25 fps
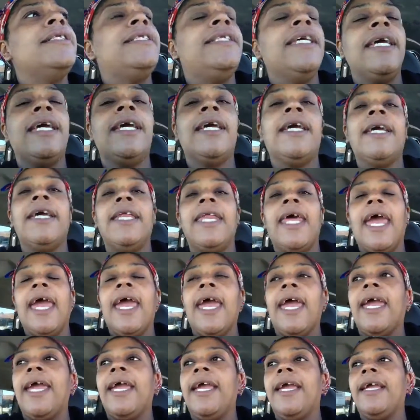did
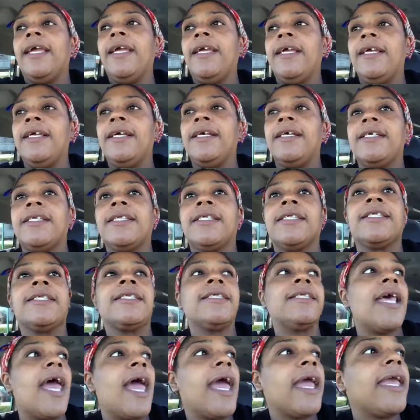a
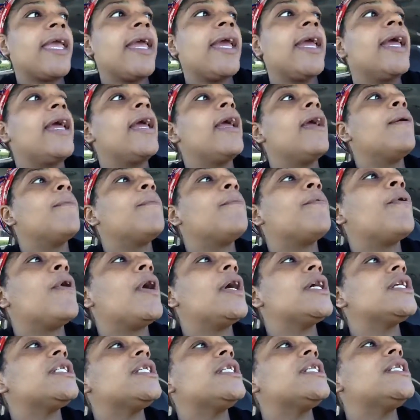second
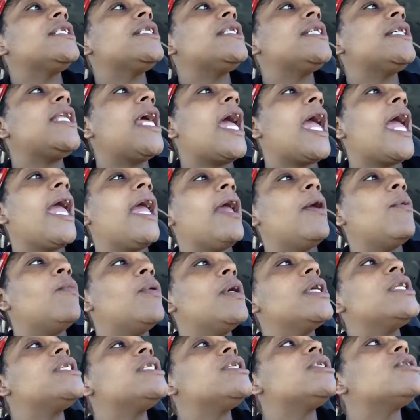impression today,
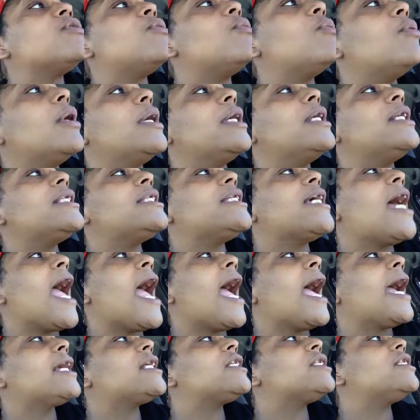which is going to
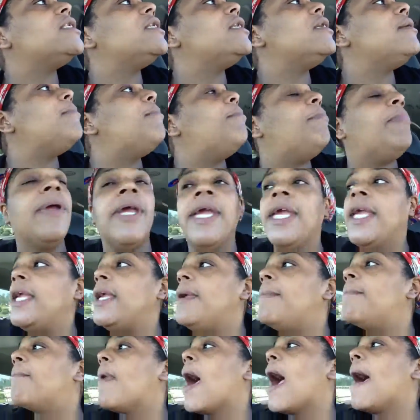actually
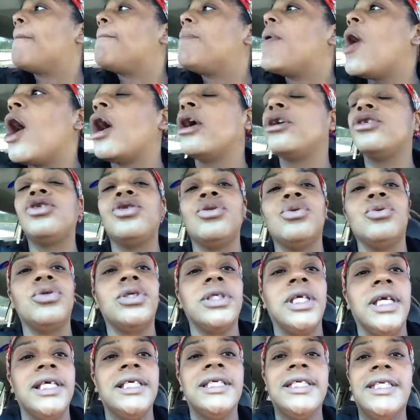be my
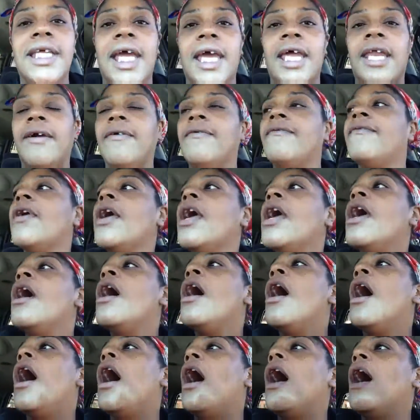partials instead of
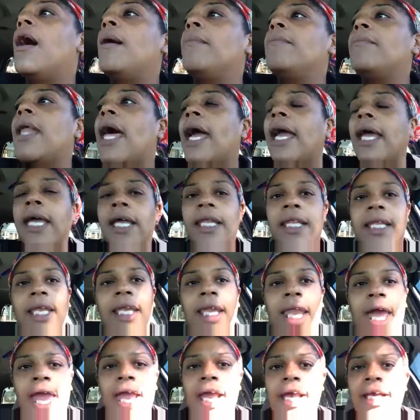like in
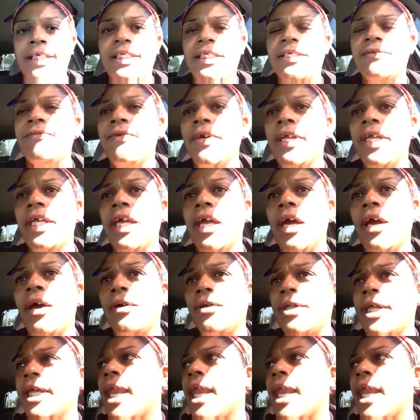the last video